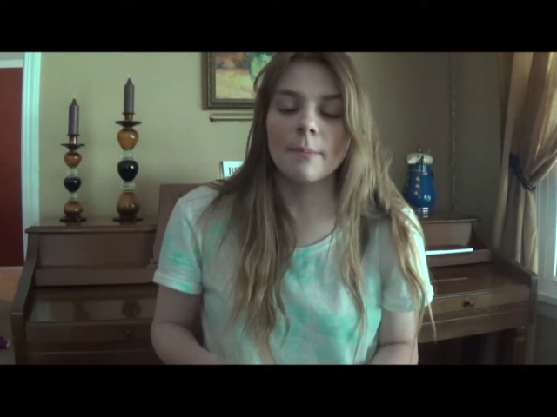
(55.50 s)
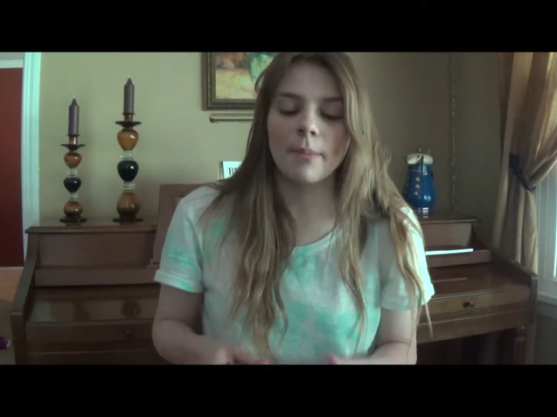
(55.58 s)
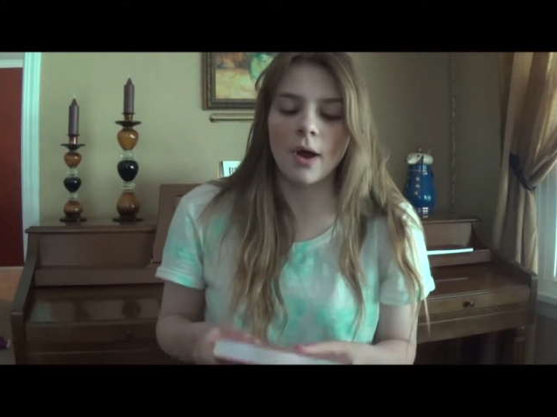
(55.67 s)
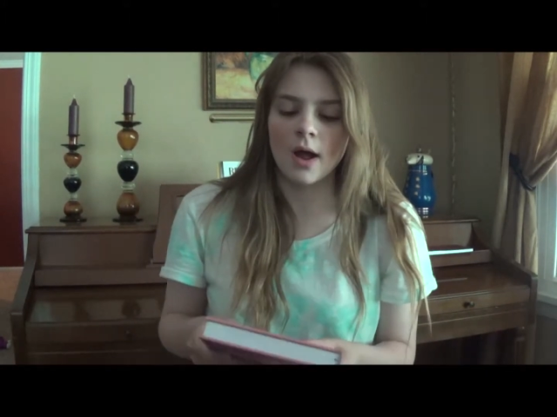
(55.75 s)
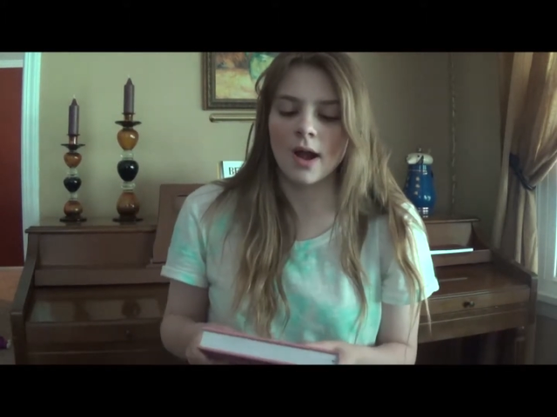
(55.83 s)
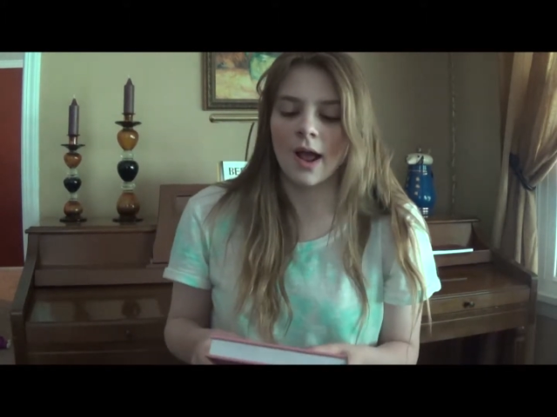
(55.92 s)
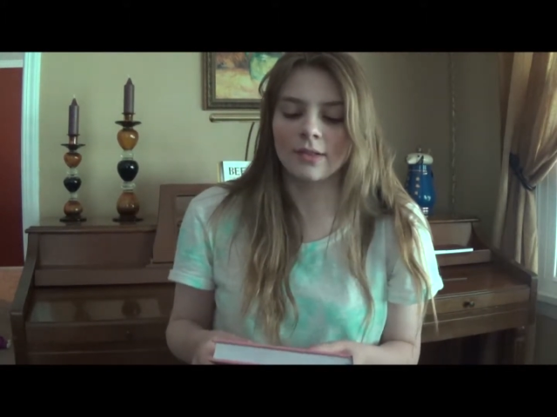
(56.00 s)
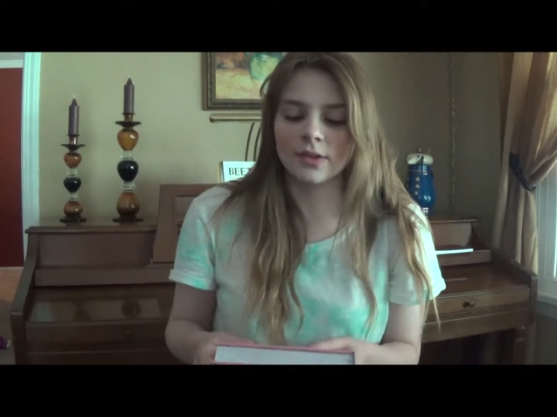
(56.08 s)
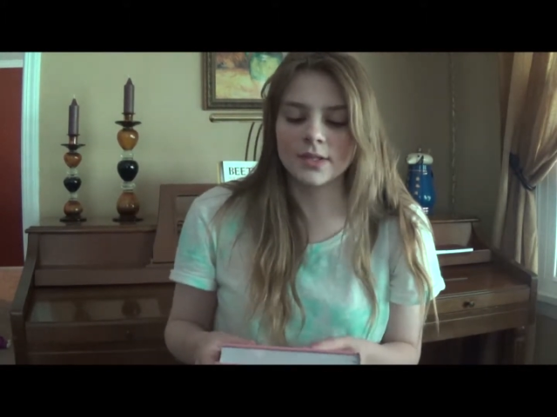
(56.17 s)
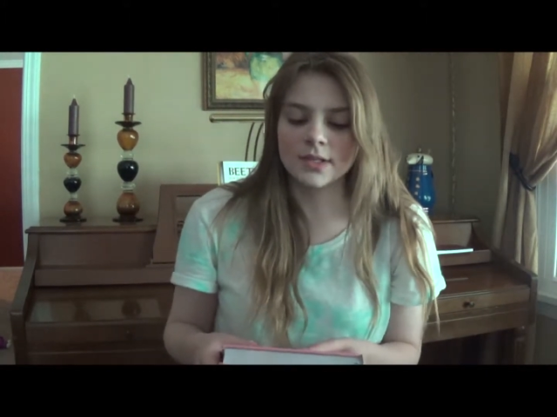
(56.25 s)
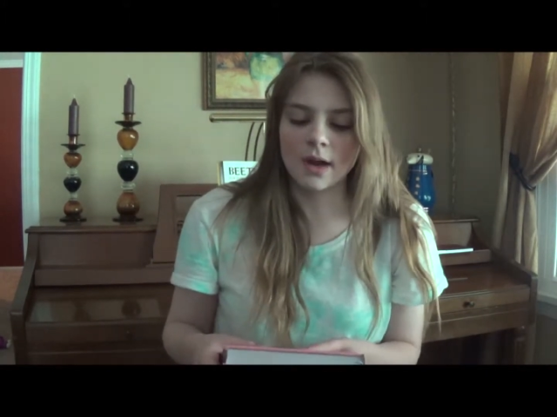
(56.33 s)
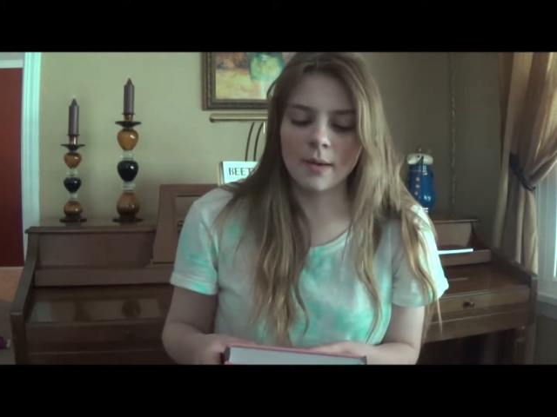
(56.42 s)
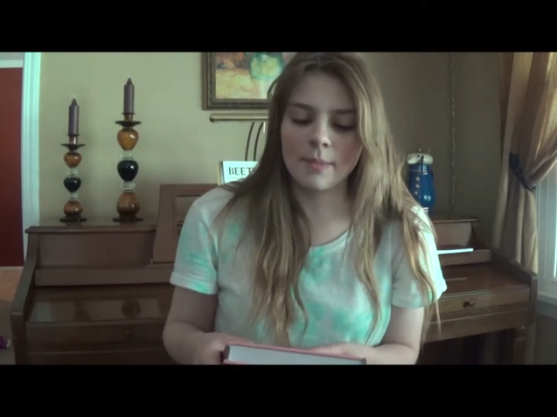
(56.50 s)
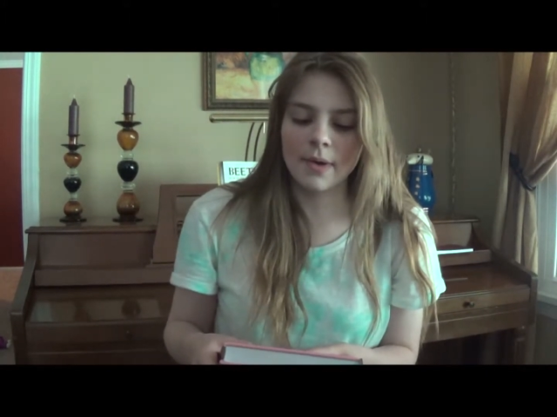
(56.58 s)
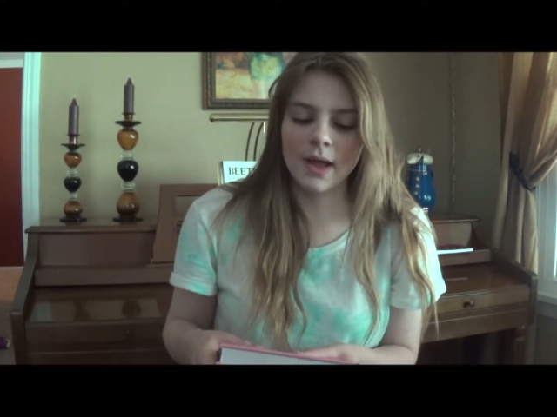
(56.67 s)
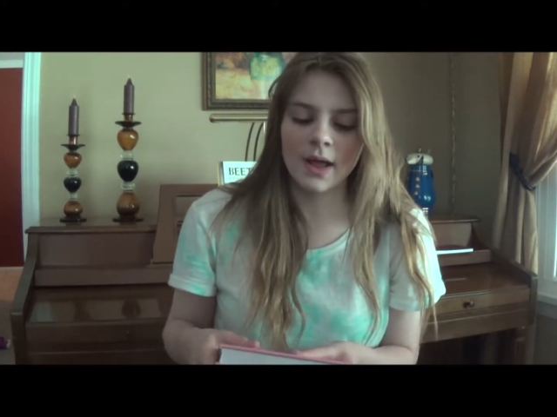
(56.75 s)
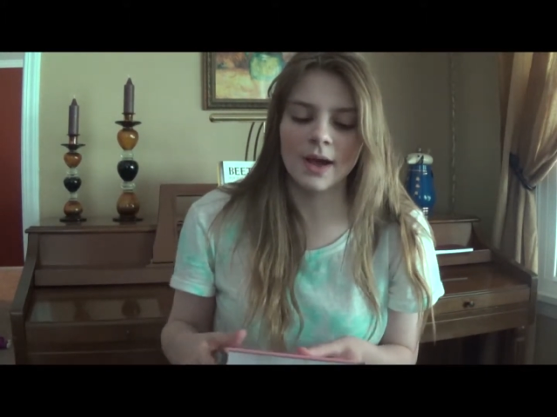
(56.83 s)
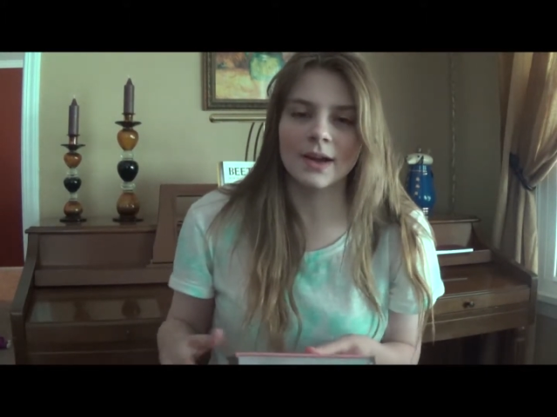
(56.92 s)
but I looked it up
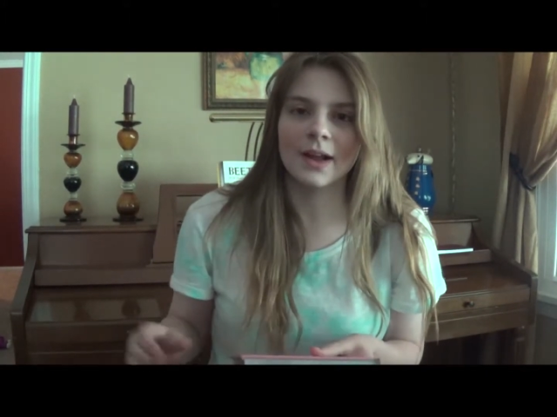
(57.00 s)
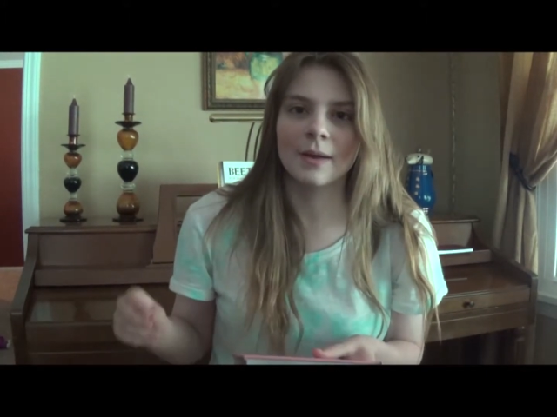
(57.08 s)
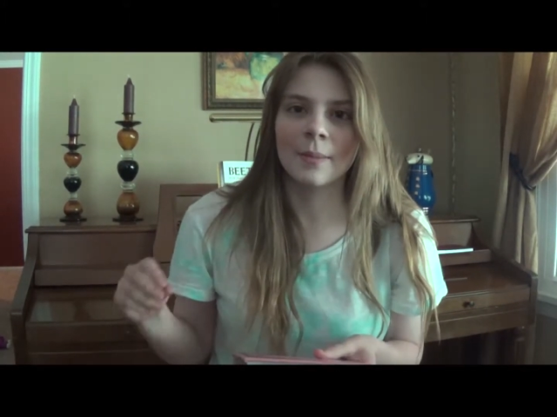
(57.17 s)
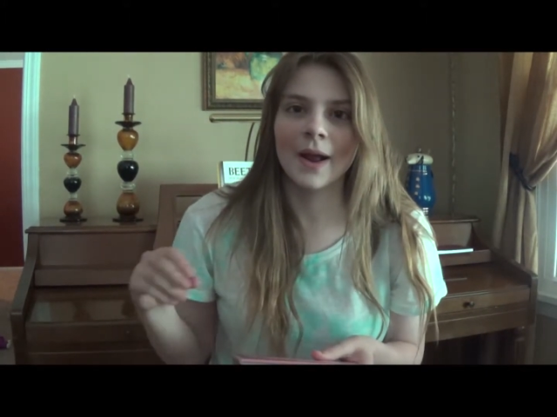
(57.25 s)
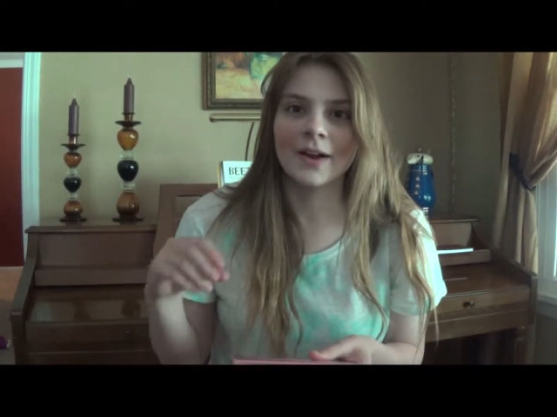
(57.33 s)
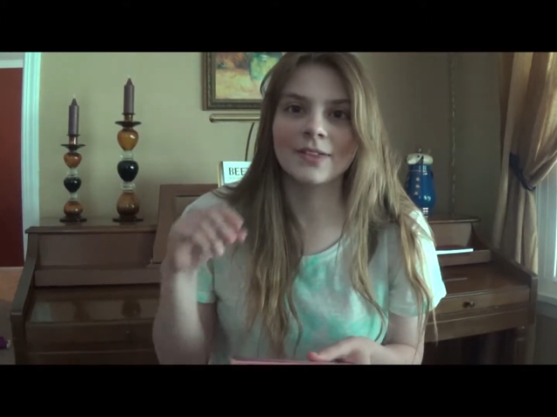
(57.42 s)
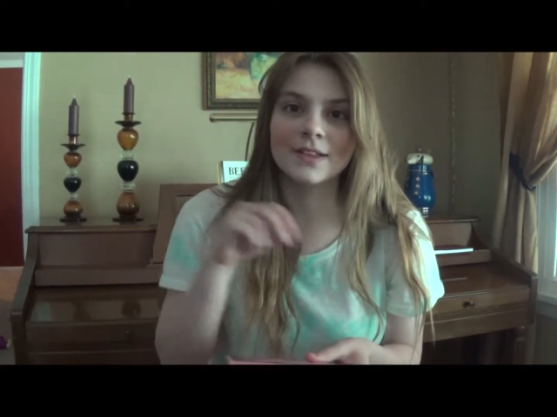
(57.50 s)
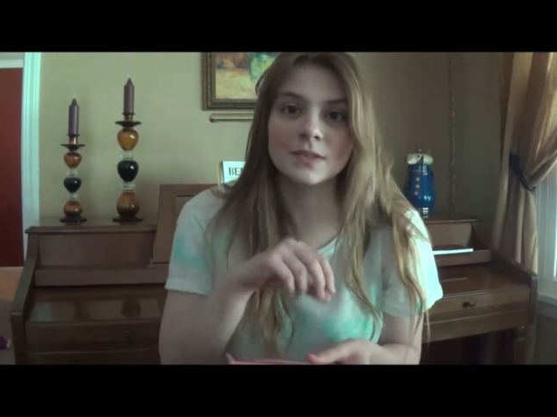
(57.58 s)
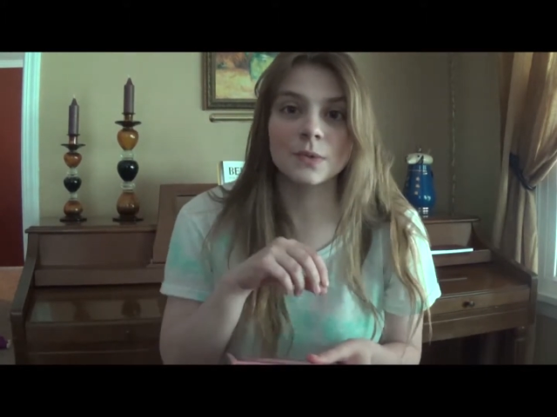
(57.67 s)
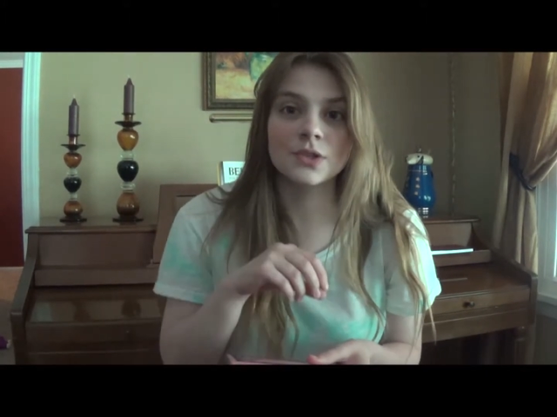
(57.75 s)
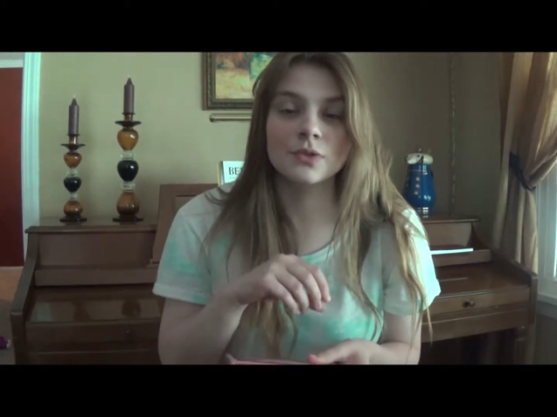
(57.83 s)
and I compared this one